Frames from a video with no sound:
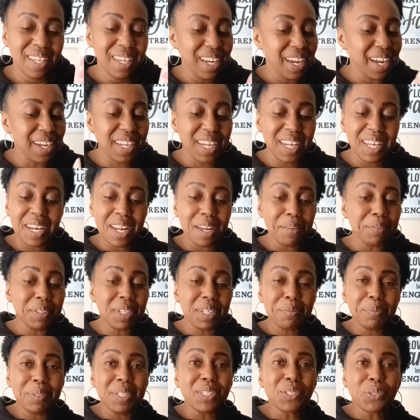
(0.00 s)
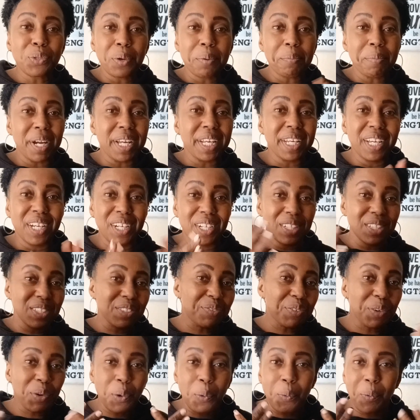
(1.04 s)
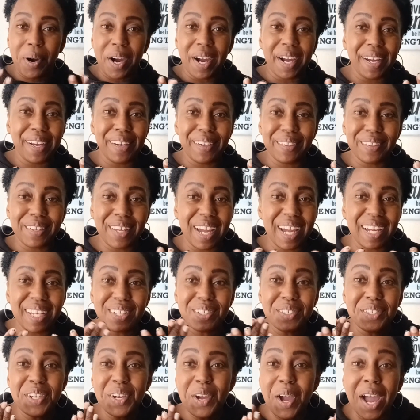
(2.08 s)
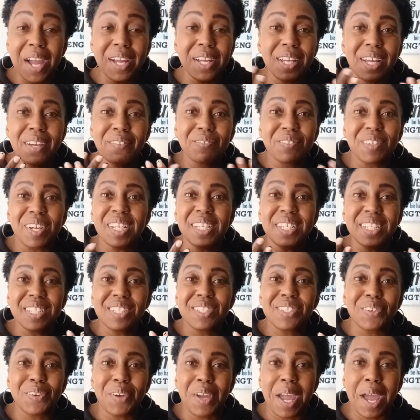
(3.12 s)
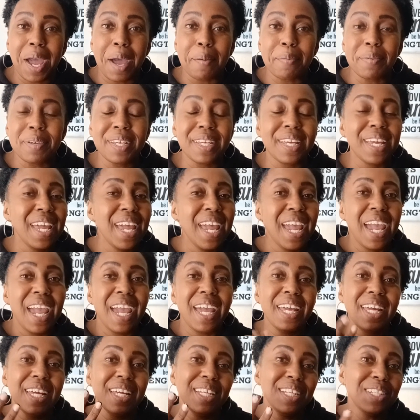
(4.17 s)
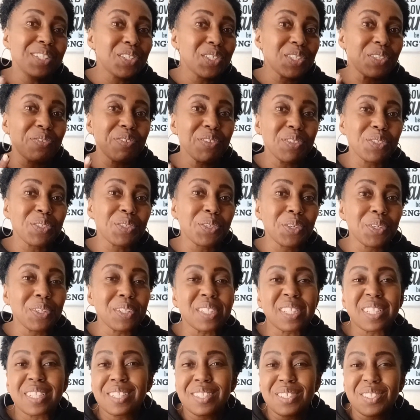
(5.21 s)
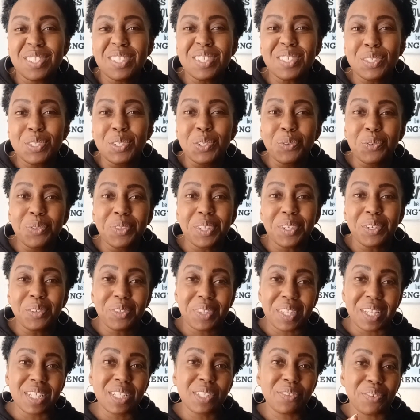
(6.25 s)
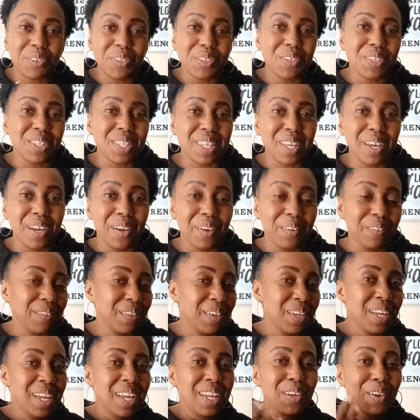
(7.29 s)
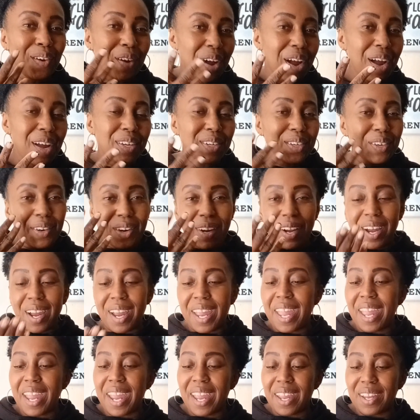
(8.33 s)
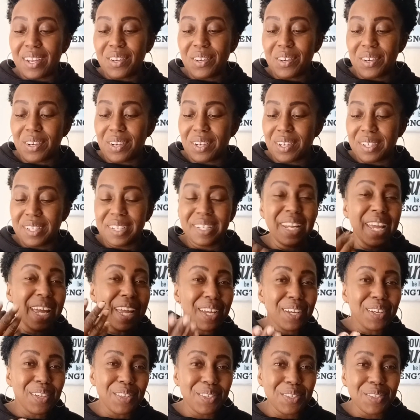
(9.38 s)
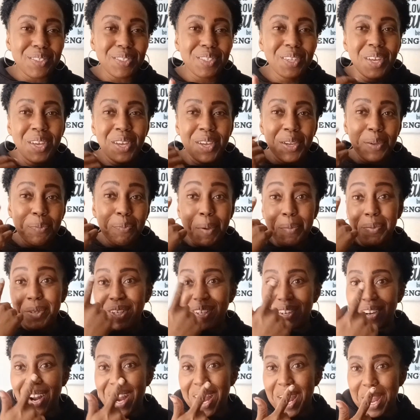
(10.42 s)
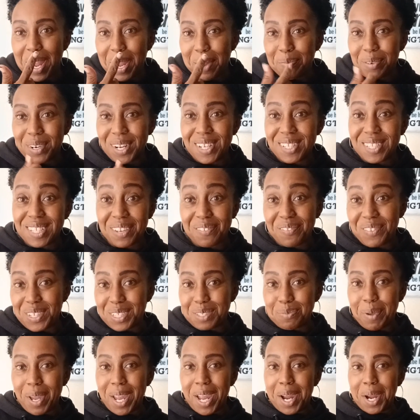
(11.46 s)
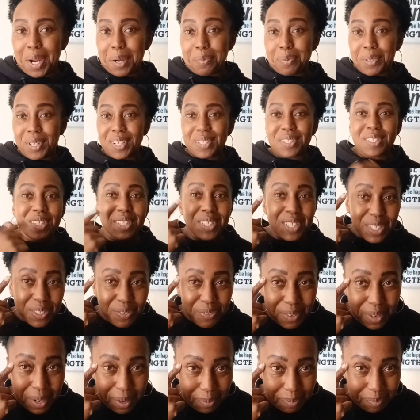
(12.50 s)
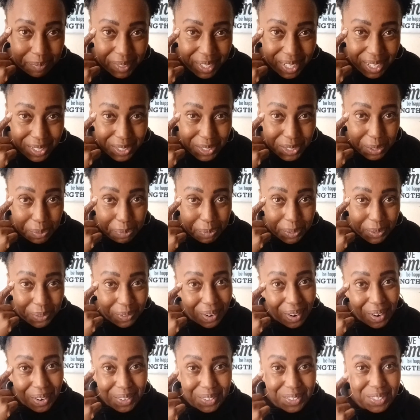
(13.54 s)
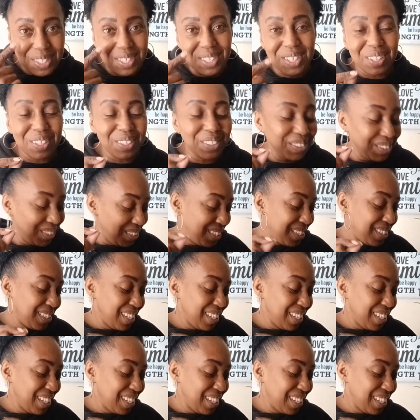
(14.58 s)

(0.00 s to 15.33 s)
Again, I'm going to be doing my nails for a while. I don't know. I, I've gotten into a habit and it just feels good to just do little things for yourself. Your, your, your nails, maybe your eyebrows. I fixed my eyebrows. This is from Temu also.